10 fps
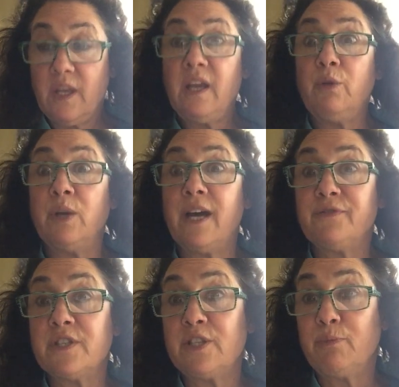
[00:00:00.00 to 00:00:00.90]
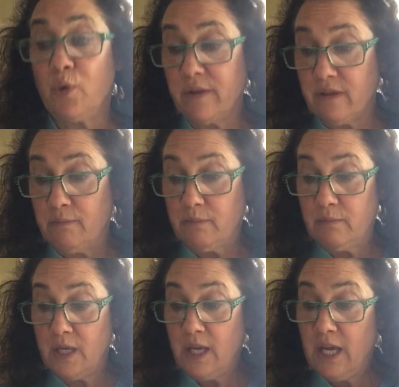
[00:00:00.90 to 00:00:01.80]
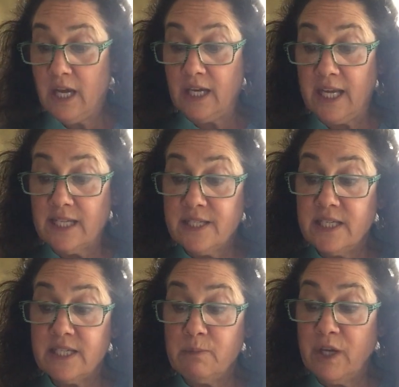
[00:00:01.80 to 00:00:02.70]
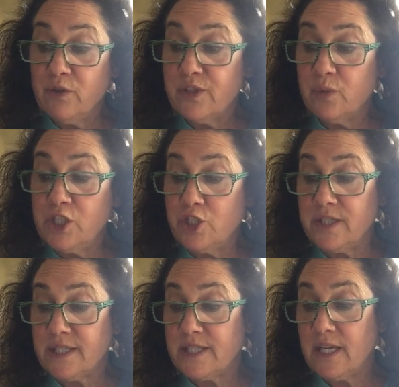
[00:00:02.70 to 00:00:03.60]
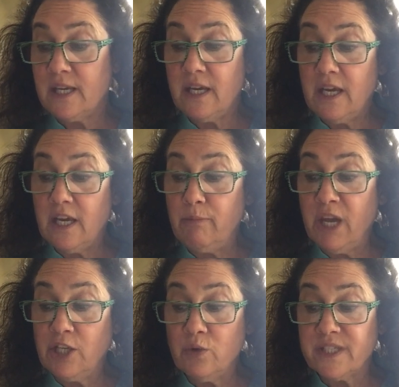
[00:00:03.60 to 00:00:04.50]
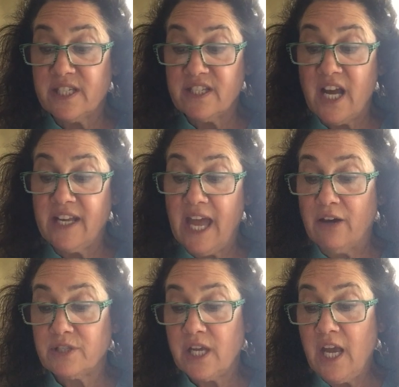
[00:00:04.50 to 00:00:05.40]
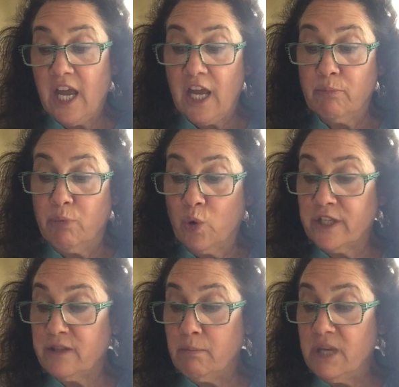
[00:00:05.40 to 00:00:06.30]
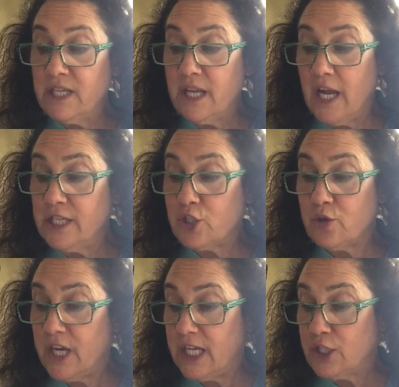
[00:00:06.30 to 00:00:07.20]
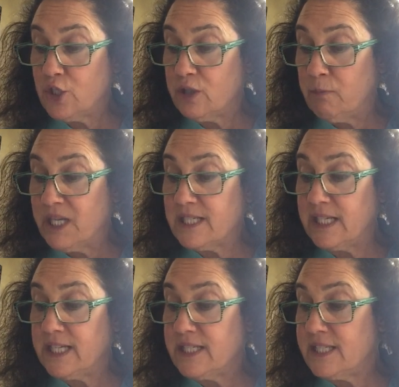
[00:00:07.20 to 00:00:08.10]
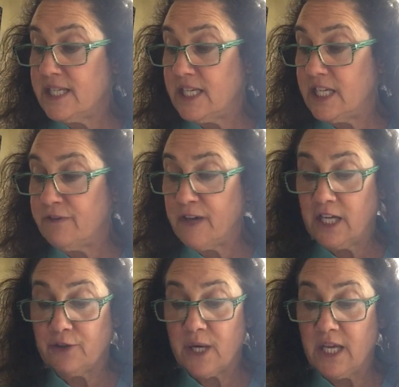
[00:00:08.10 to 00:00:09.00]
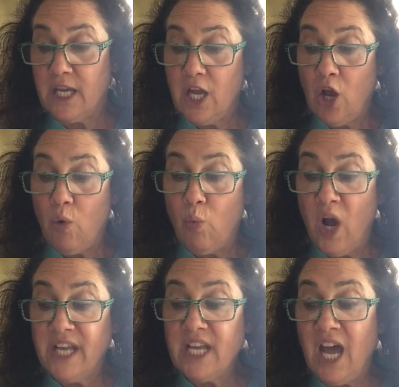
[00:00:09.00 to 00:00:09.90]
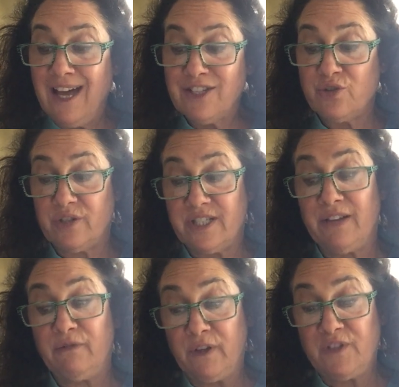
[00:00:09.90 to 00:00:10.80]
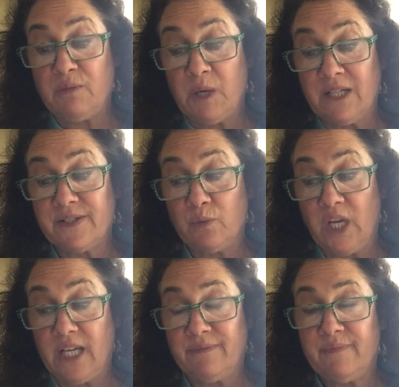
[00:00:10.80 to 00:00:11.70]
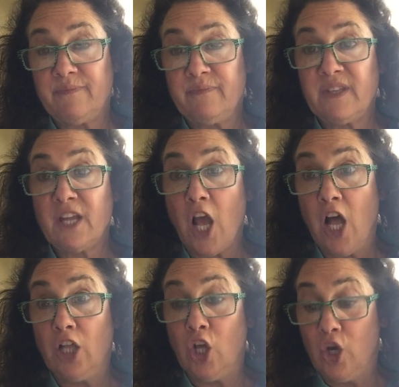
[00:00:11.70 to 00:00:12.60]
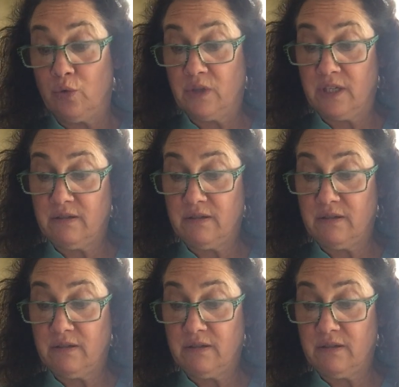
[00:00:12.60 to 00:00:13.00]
He would have to support them. Against his mother's wishes, Emmanuel snuck out and boarded a midnight train to the bustling city of Accra, 150 miles away, alone.